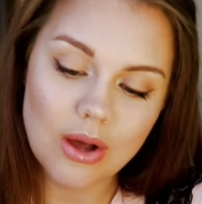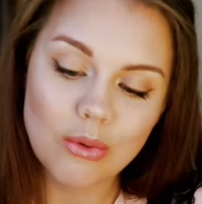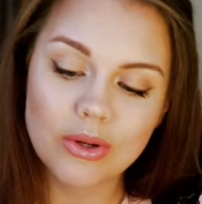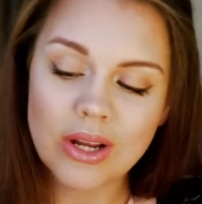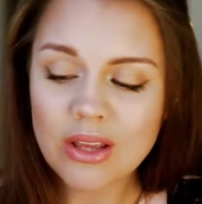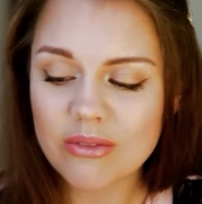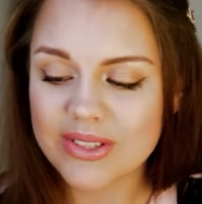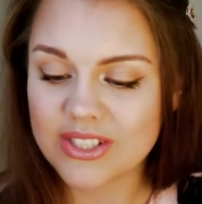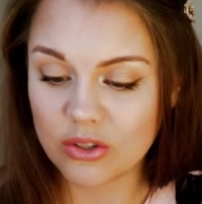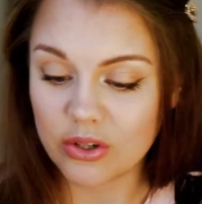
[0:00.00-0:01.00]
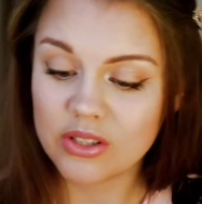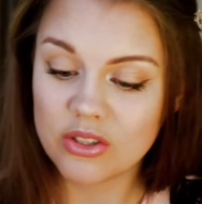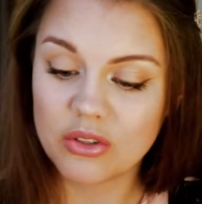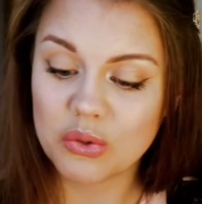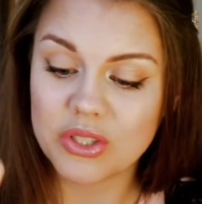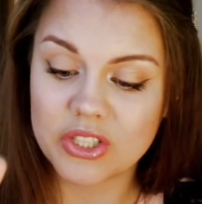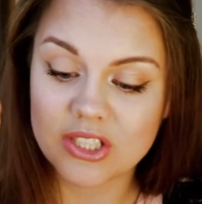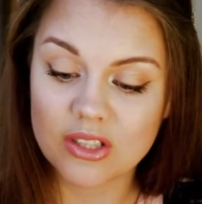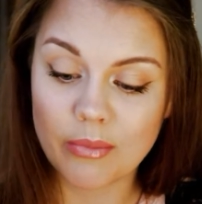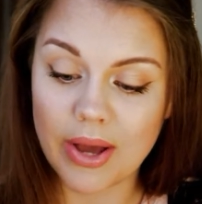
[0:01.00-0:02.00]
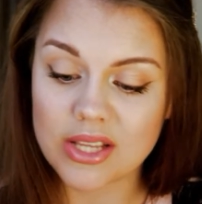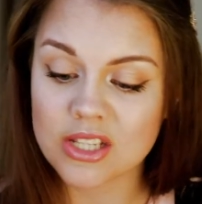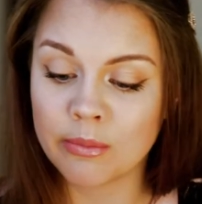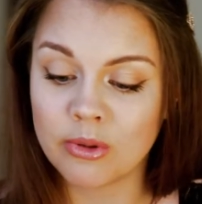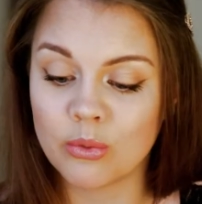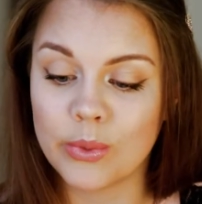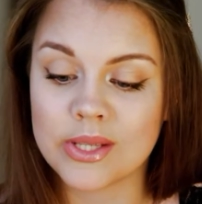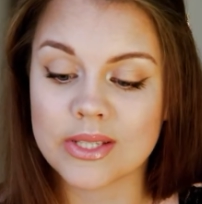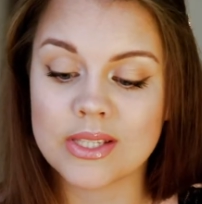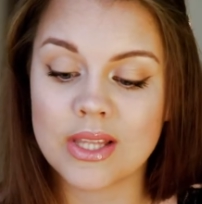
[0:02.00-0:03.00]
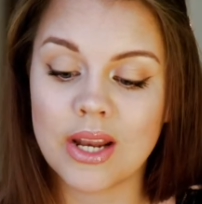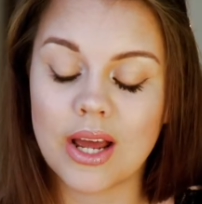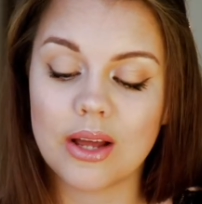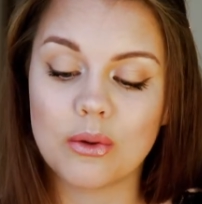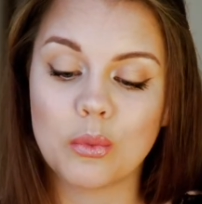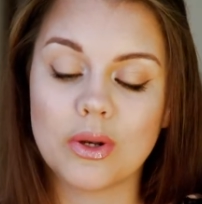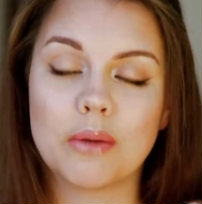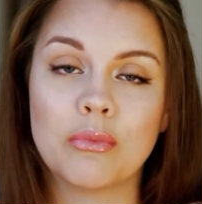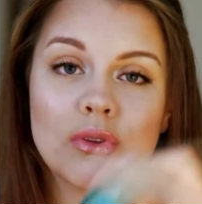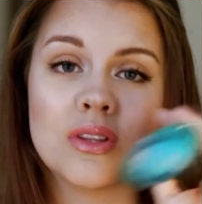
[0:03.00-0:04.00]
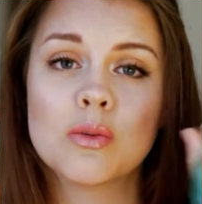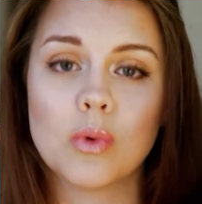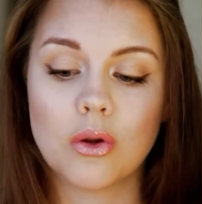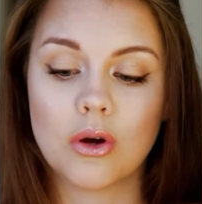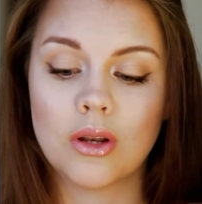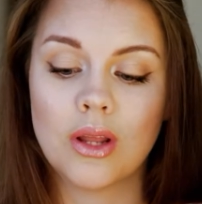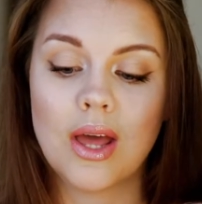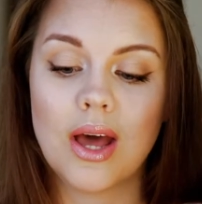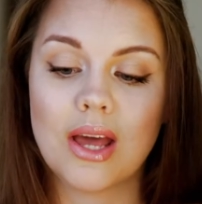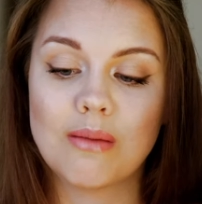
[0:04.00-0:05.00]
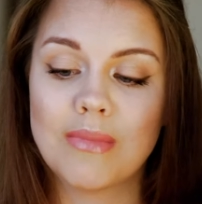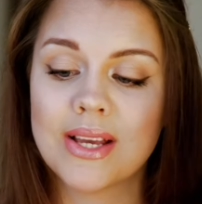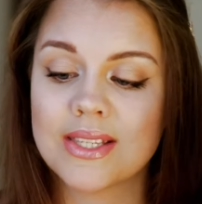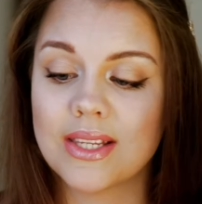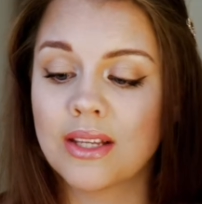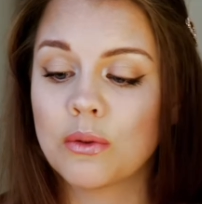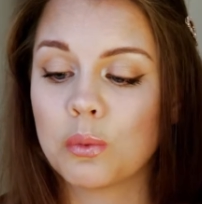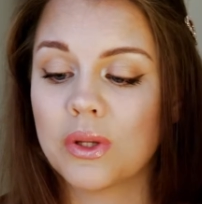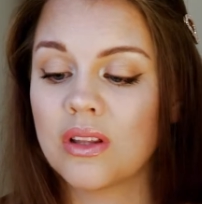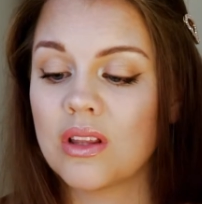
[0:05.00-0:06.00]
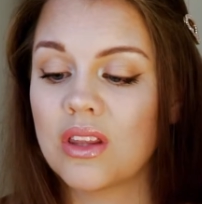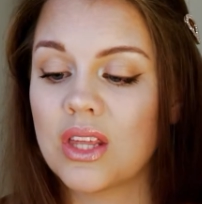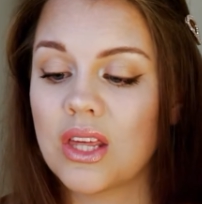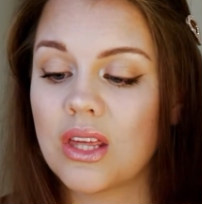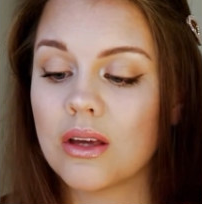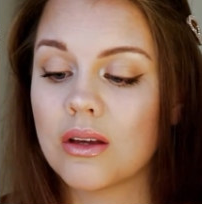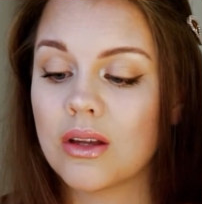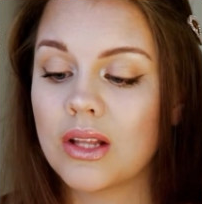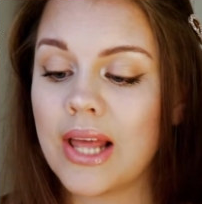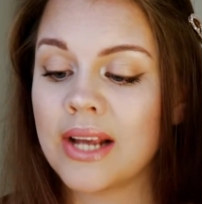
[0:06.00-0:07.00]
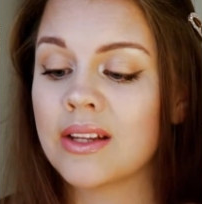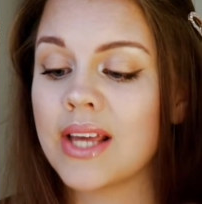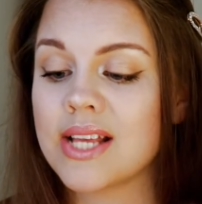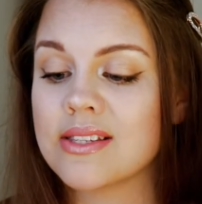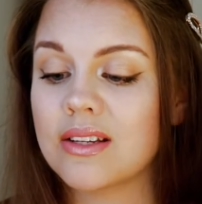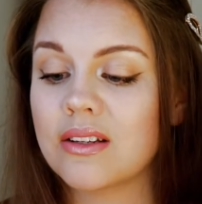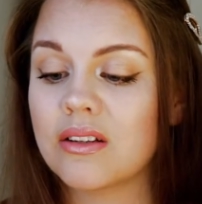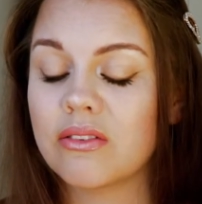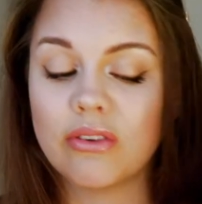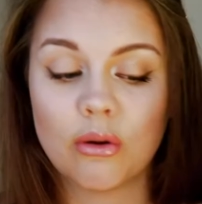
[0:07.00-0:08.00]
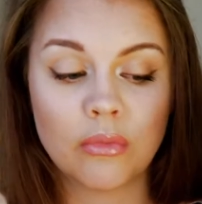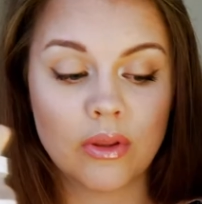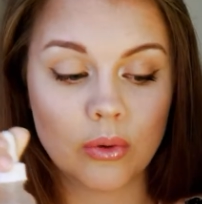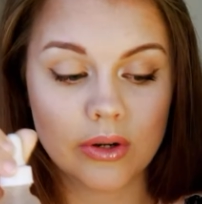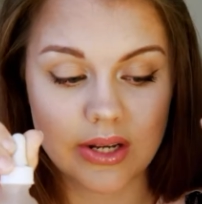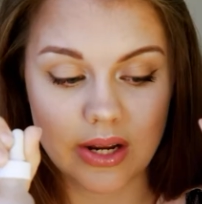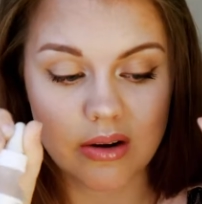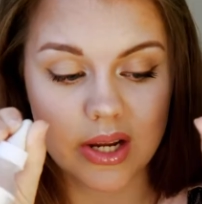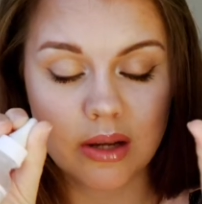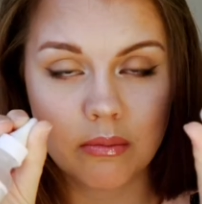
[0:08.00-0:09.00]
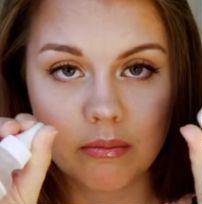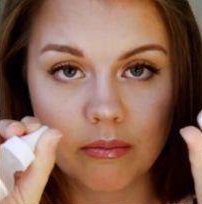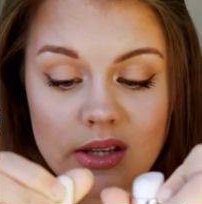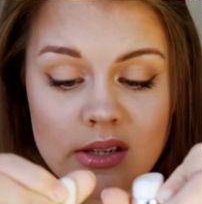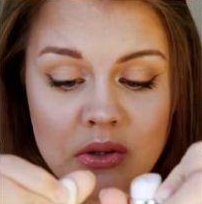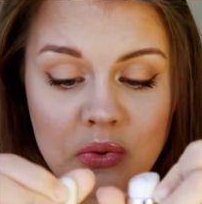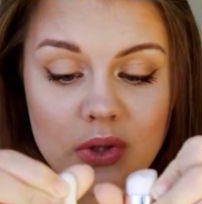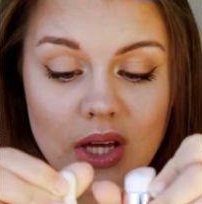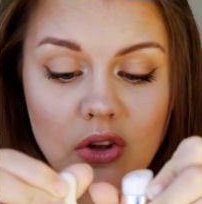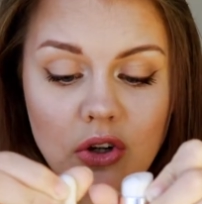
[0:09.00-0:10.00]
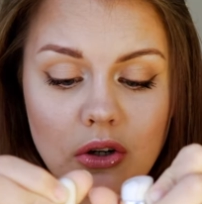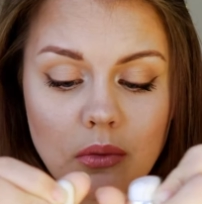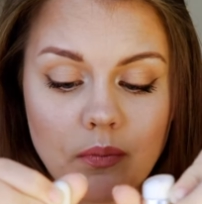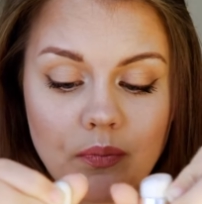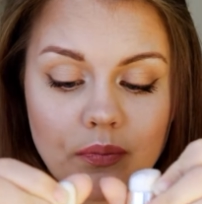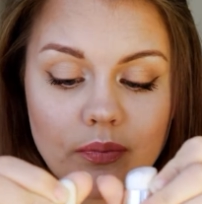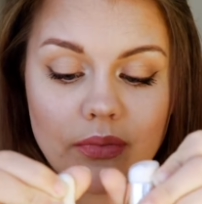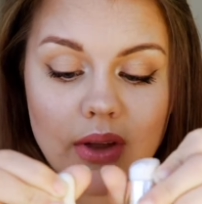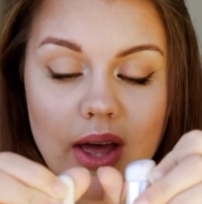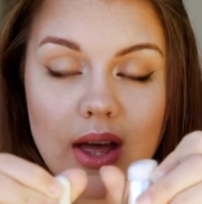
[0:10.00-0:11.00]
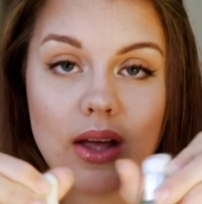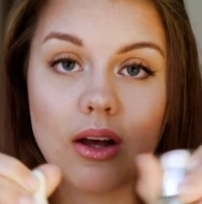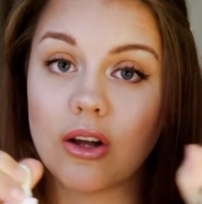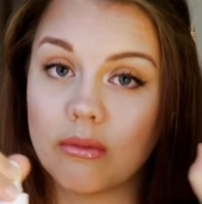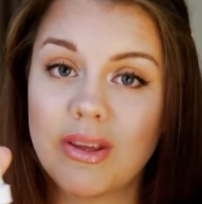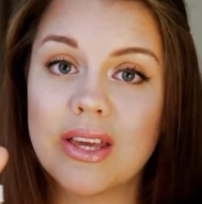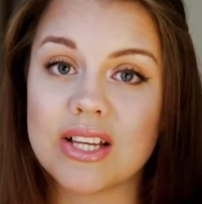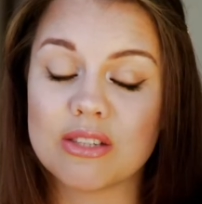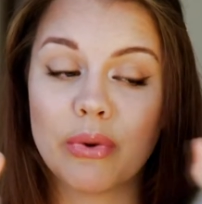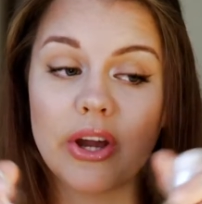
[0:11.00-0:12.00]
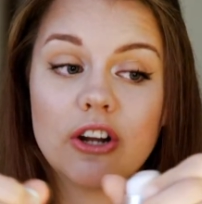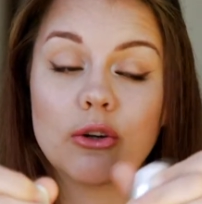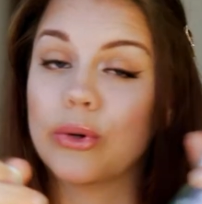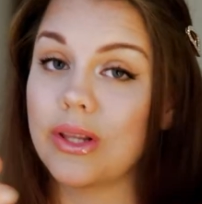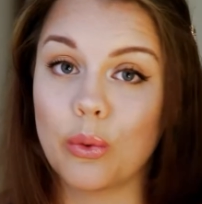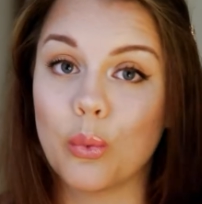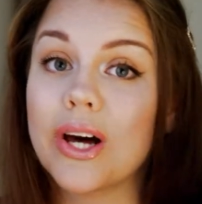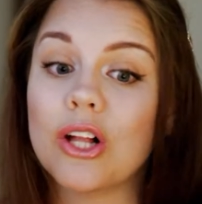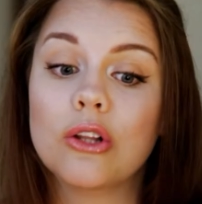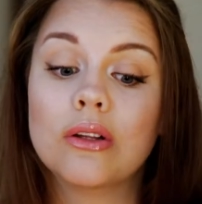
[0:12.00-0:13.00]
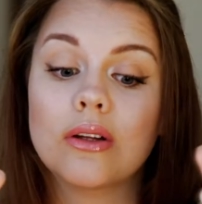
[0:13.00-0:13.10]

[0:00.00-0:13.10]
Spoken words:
What I have been starting to do in just the past couple of weeks is that when I put this one on, I mix it with the lactic acid from The Ordinary. And these two together on me has paired really well.